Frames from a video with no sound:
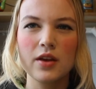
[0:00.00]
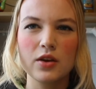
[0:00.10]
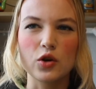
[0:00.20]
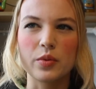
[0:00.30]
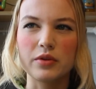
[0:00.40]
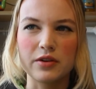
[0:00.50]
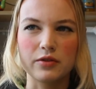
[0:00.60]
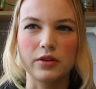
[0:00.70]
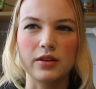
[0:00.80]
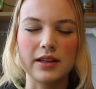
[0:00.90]
your
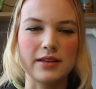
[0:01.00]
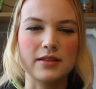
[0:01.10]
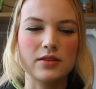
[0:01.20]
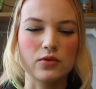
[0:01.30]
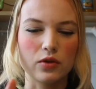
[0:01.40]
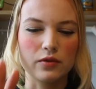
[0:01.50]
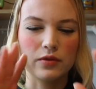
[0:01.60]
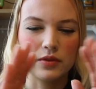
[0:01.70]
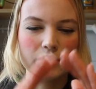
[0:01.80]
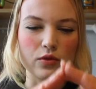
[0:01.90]
peripheral is sort of
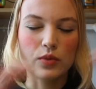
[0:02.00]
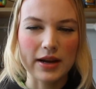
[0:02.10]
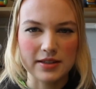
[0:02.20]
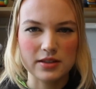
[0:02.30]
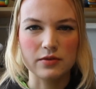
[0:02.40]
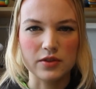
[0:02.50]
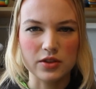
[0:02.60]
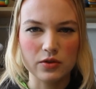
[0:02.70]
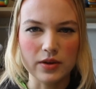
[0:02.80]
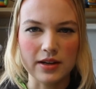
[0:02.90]
the rest of the
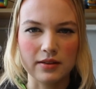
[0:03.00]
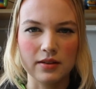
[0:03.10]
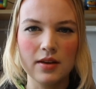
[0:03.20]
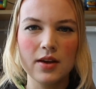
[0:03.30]
screen,